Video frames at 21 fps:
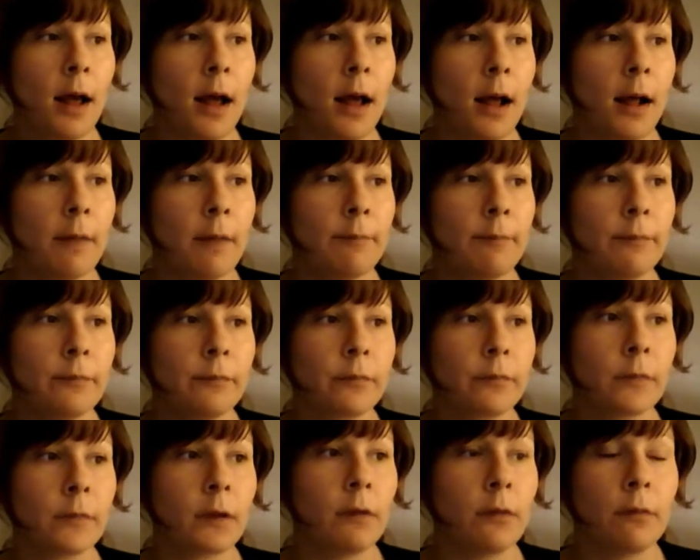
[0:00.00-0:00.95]

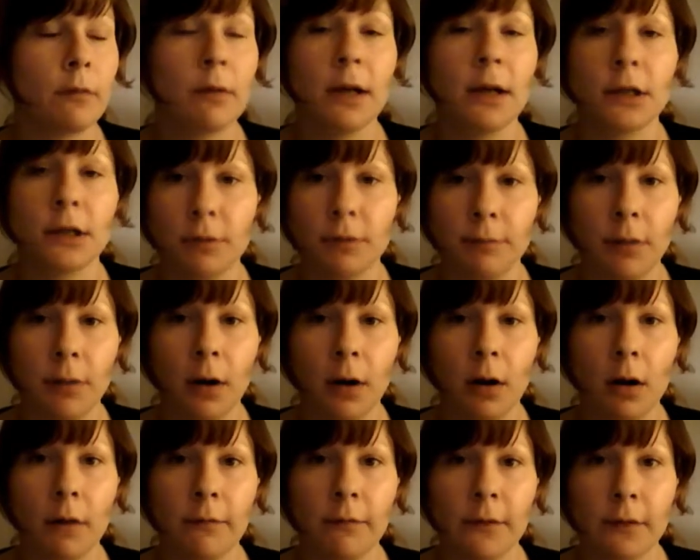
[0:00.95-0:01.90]
The religion
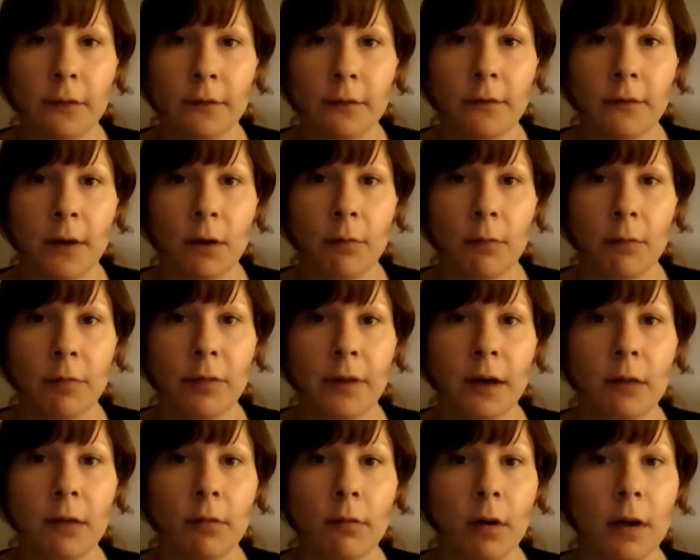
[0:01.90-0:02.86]
part of this film
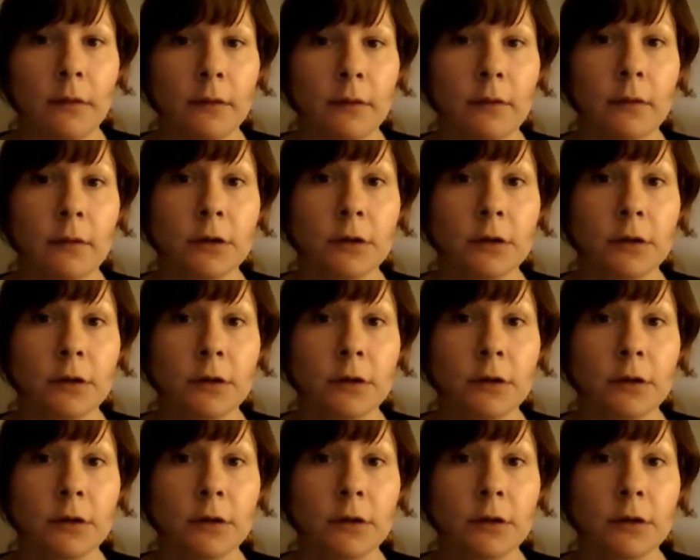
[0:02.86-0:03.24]
theorises